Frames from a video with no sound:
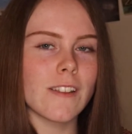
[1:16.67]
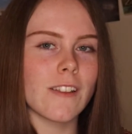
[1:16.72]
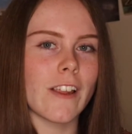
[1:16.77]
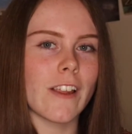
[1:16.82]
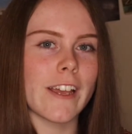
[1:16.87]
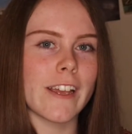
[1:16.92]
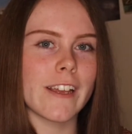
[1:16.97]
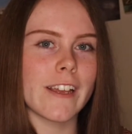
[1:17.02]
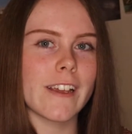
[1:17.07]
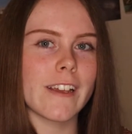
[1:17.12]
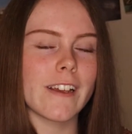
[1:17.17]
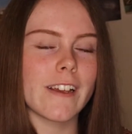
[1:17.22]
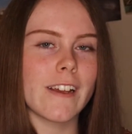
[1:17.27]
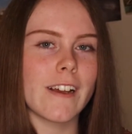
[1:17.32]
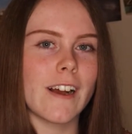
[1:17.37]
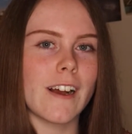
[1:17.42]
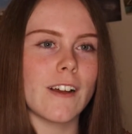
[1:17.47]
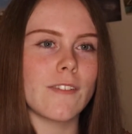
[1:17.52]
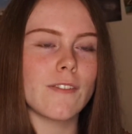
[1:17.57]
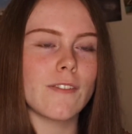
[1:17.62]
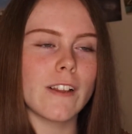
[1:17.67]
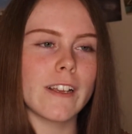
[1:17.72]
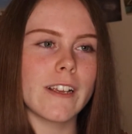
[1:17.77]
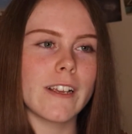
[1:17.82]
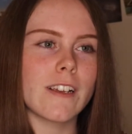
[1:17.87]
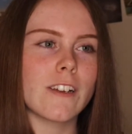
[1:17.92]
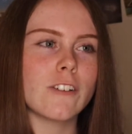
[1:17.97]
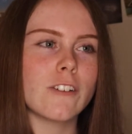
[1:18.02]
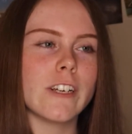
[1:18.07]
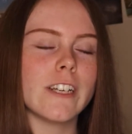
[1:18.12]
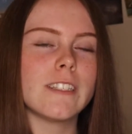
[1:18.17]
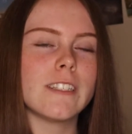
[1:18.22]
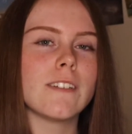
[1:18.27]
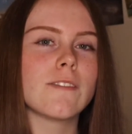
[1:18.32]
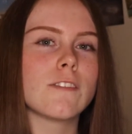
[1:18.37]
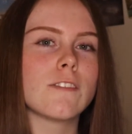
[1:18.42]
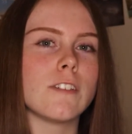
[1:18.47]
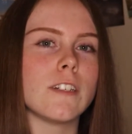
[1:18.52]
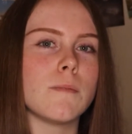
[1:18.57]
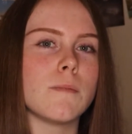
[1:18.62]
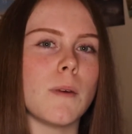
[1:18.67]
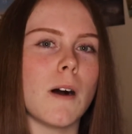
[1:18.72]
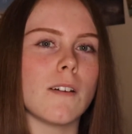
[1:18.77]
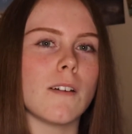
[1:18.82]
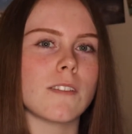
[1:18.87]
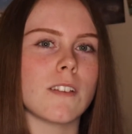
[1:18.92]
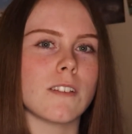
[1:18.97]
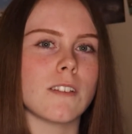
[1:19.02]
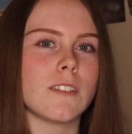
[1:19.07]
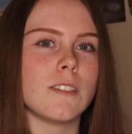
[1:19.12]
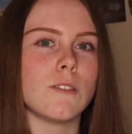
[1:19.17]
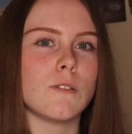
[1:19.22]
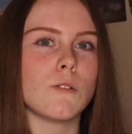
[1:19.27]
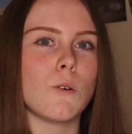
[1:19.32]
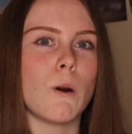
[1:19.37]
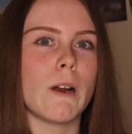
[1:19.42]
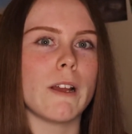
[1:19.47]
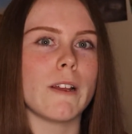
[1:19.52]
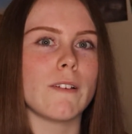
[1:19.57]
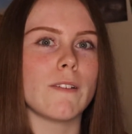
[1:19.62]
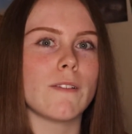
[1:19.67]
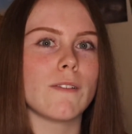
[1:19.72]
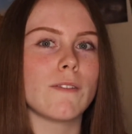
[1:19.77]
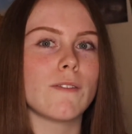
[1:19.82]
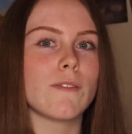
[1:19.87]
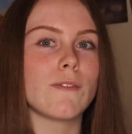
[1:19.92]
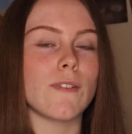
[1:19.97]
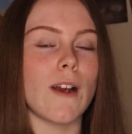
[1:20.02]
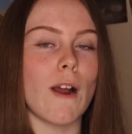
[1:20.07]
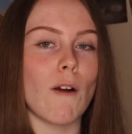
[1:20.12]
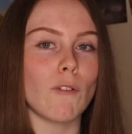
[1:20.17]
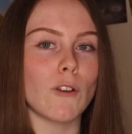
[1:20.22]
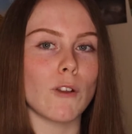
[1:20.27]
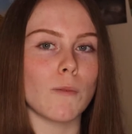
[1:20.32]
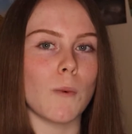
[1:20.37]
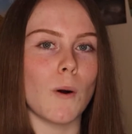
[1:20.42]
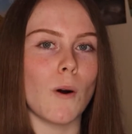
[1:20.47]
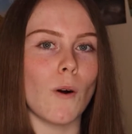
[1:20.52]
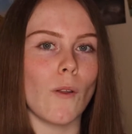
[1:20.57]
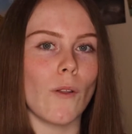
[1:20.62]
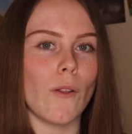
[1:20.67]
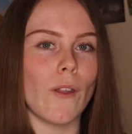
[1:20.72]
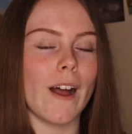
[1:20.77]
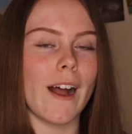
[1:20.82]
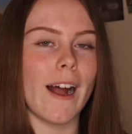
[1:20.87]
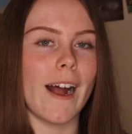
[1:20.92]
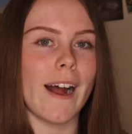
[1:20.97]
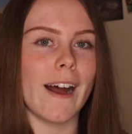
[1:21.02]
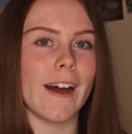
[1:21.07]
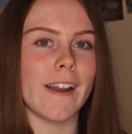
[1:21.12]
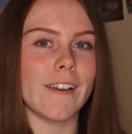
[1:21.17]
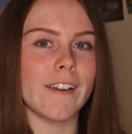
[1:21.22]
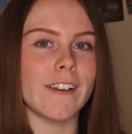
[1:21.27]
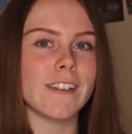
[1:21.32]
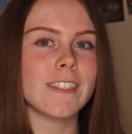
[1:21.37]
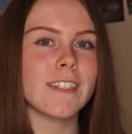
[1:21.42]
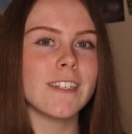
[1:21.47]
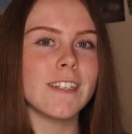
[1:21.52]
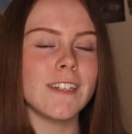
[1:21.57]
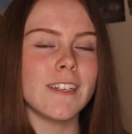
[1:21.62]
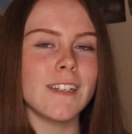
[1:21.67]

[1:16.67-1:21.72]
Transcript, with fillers: Like I feel like creative career paths are still quite frowned upon and